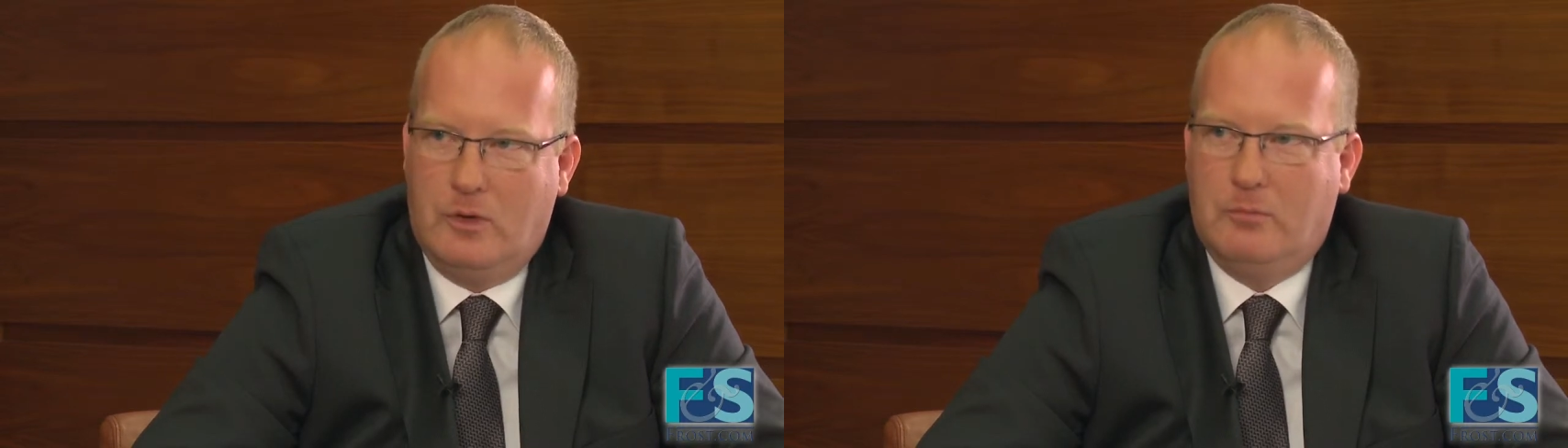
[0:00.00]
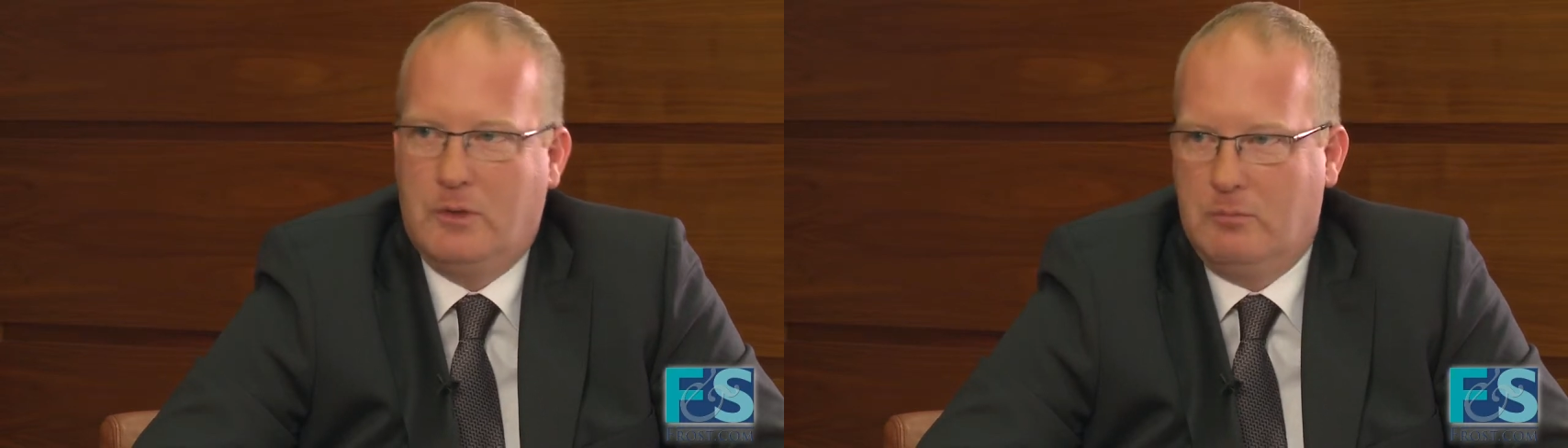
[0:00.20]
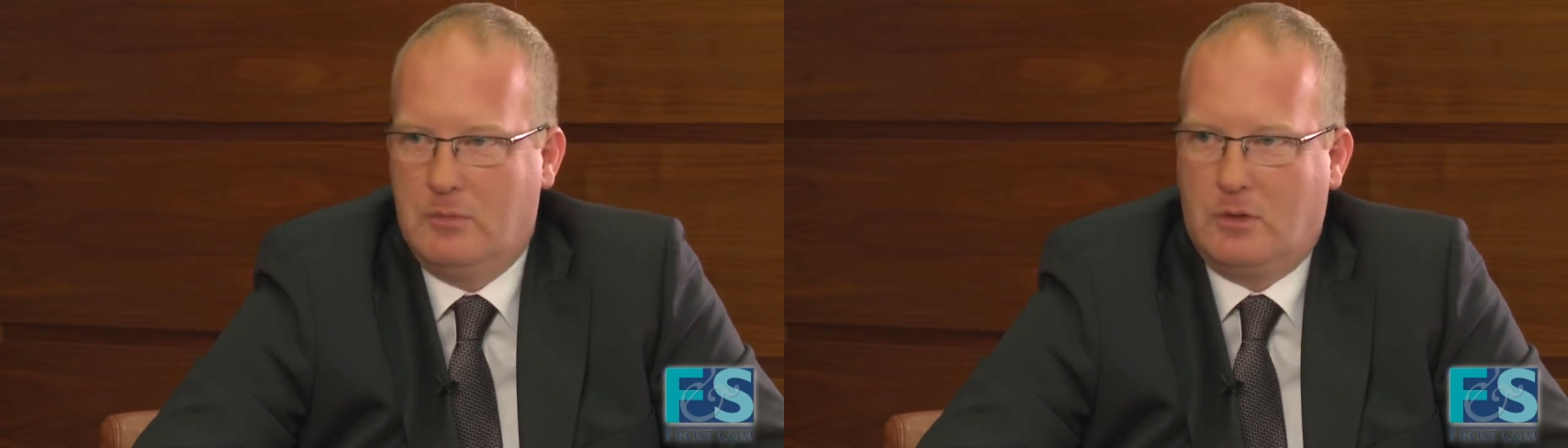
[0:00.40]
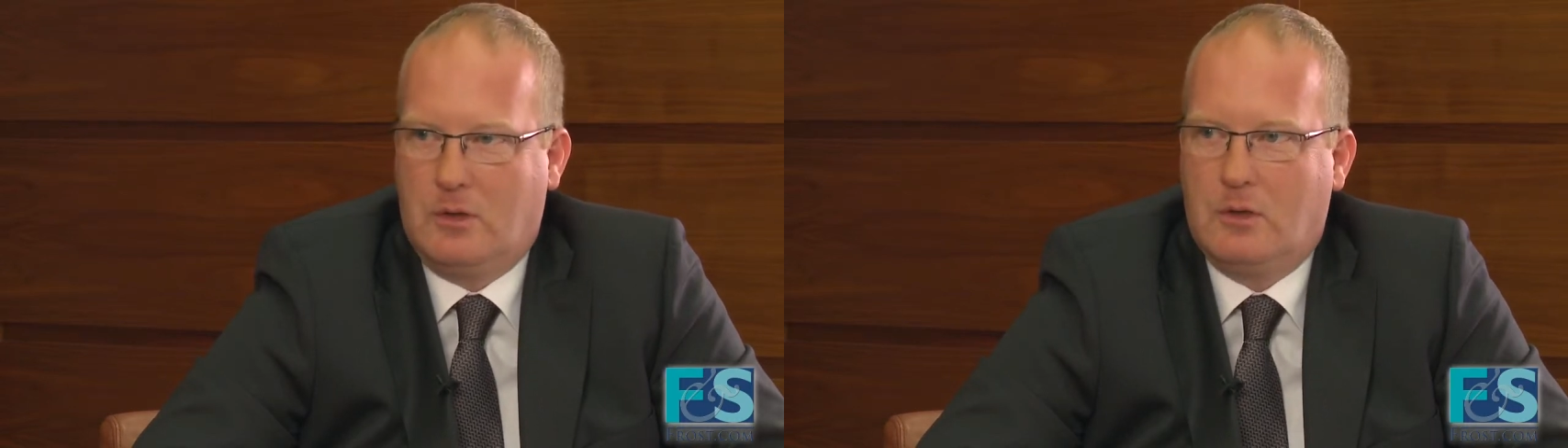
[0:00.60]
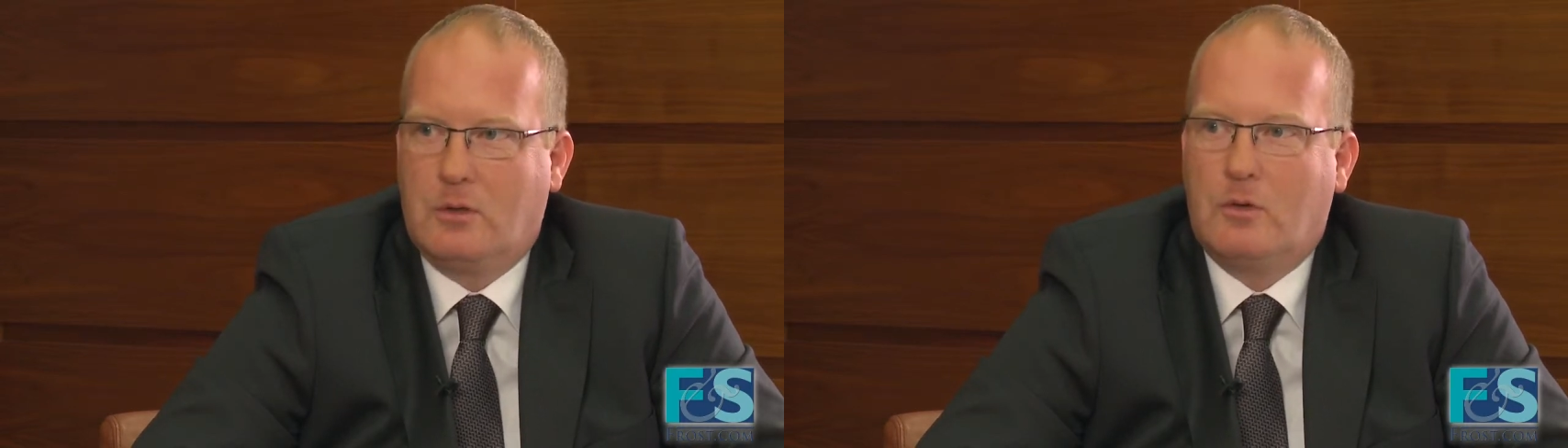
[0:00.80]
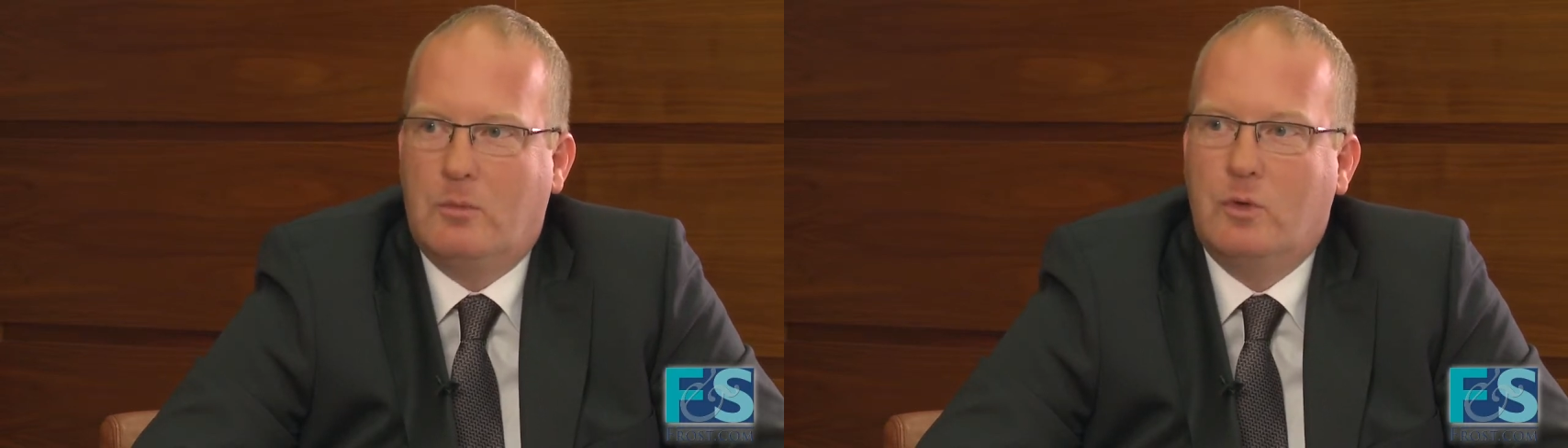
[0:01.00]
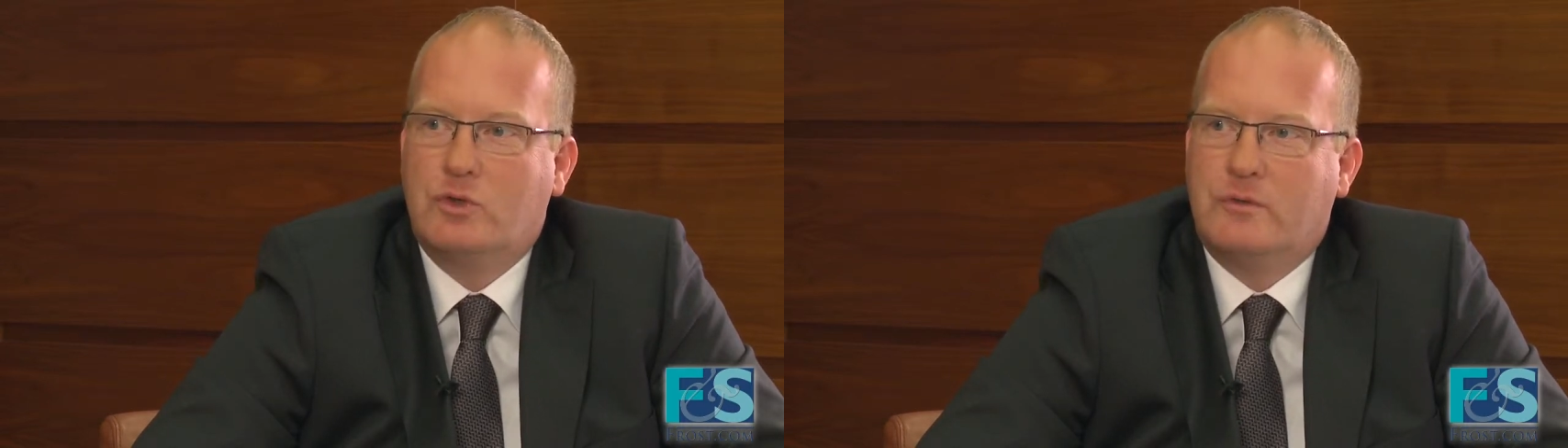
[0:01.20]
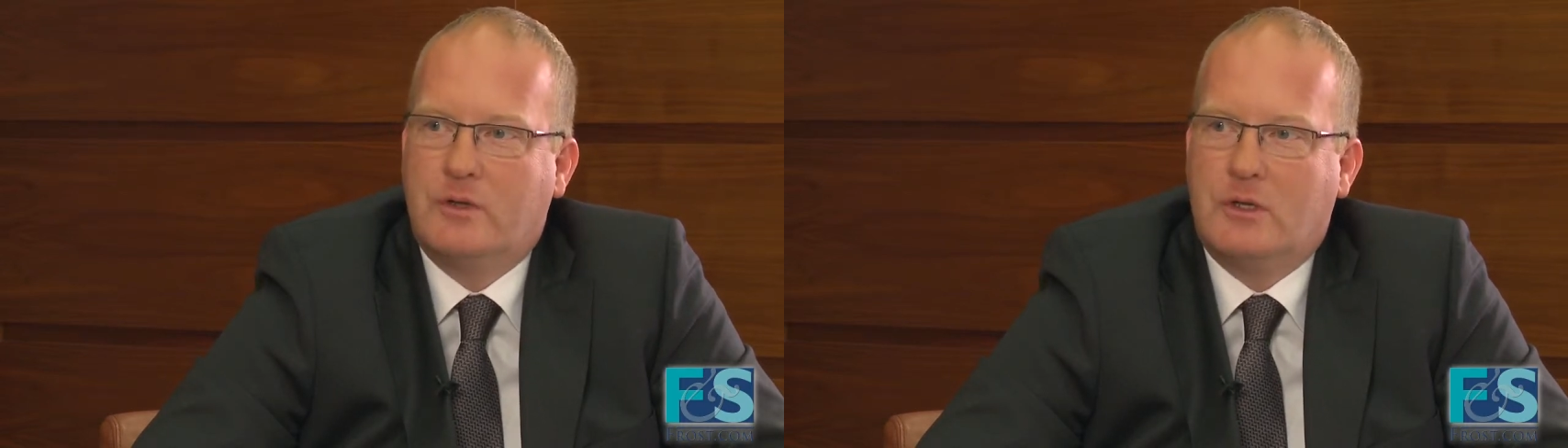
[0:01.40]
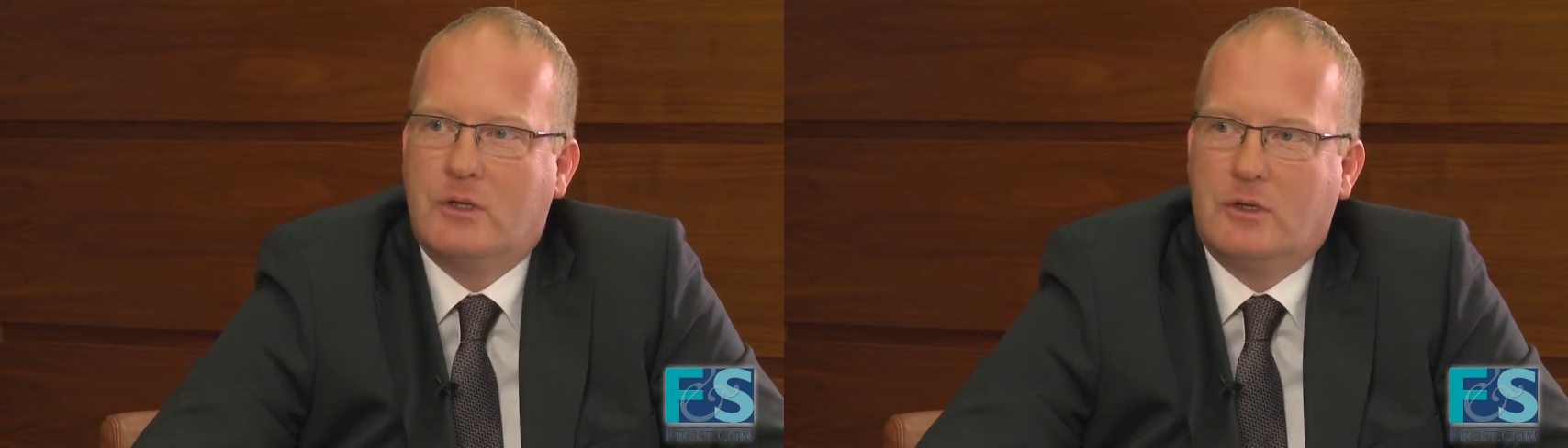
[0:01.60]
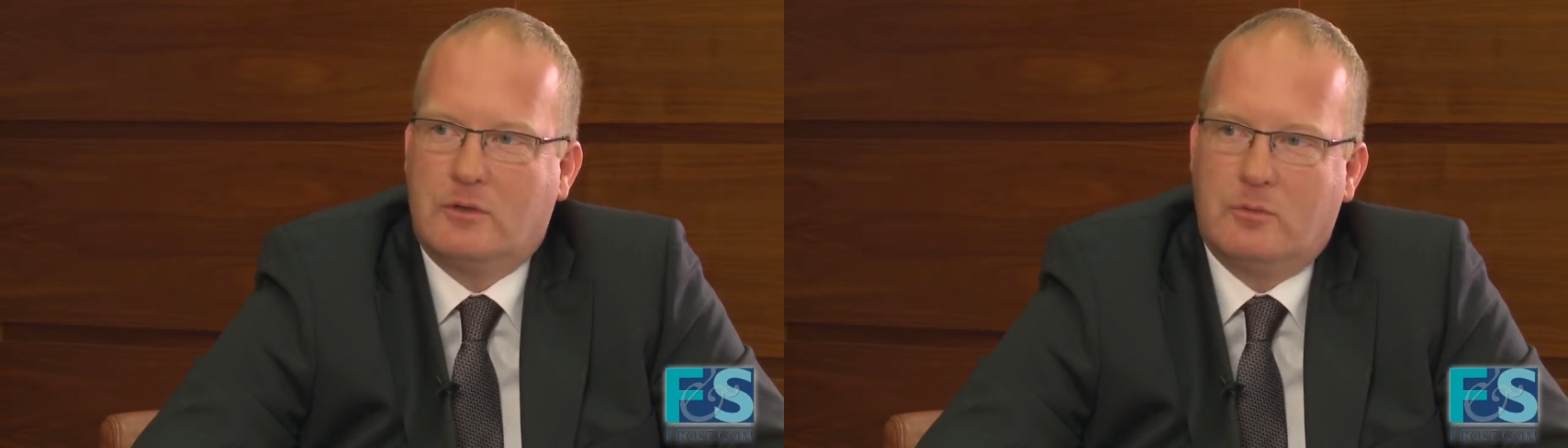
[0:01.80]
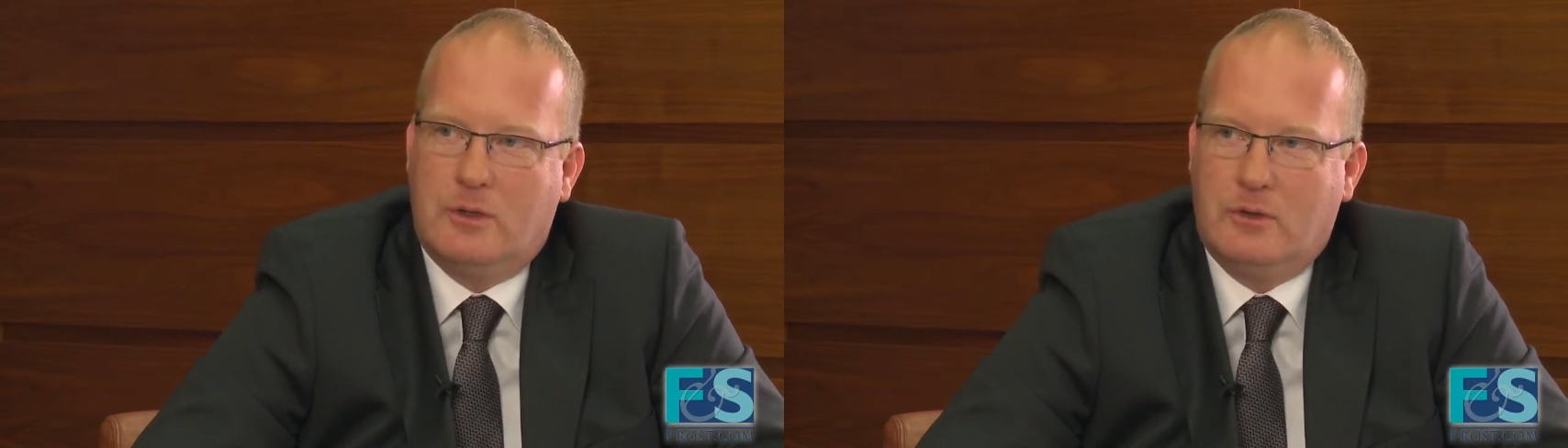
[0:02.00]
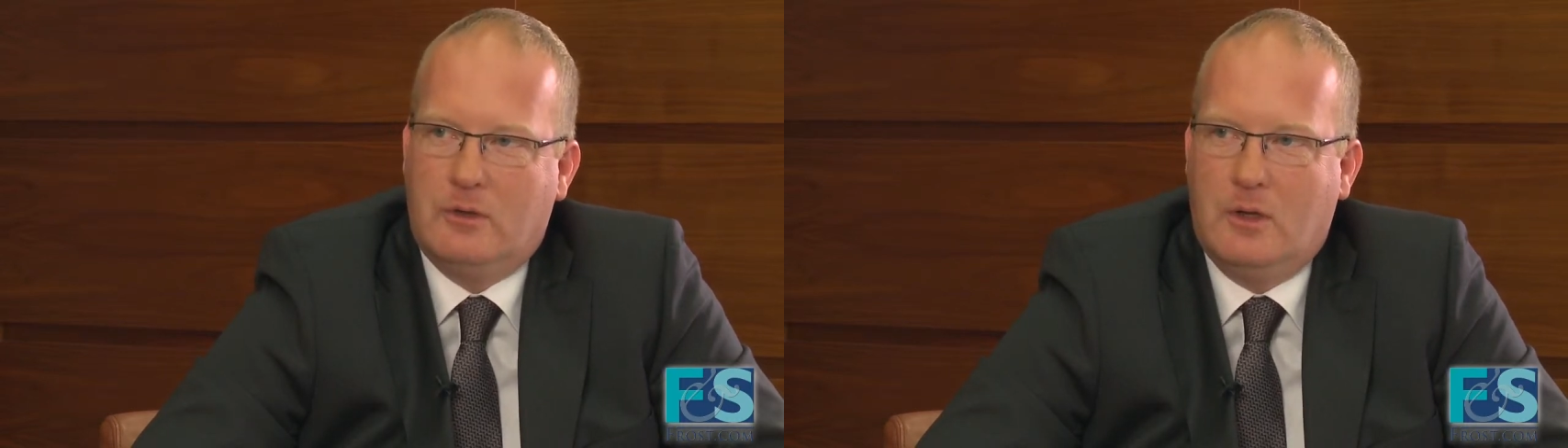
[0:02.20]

and mid-sized commercial vehicle, as well